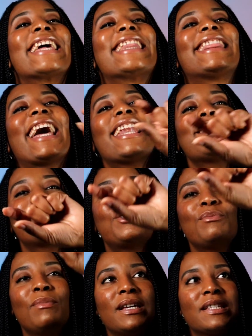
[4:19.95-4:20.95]
And that is what
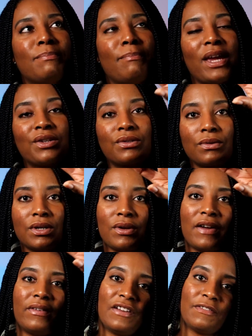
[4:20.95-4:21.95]
you must make sure you
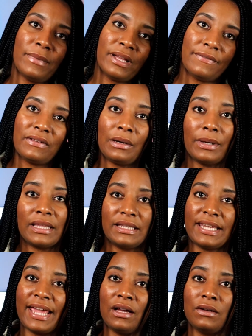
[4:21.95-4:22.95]
have enough money flowing
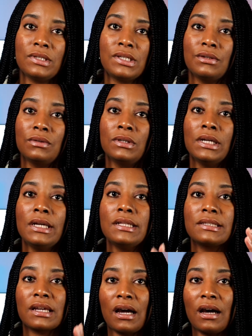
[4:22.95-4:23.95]
down to
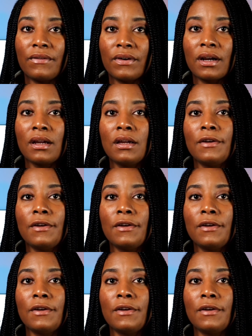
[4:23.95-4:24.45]
cover.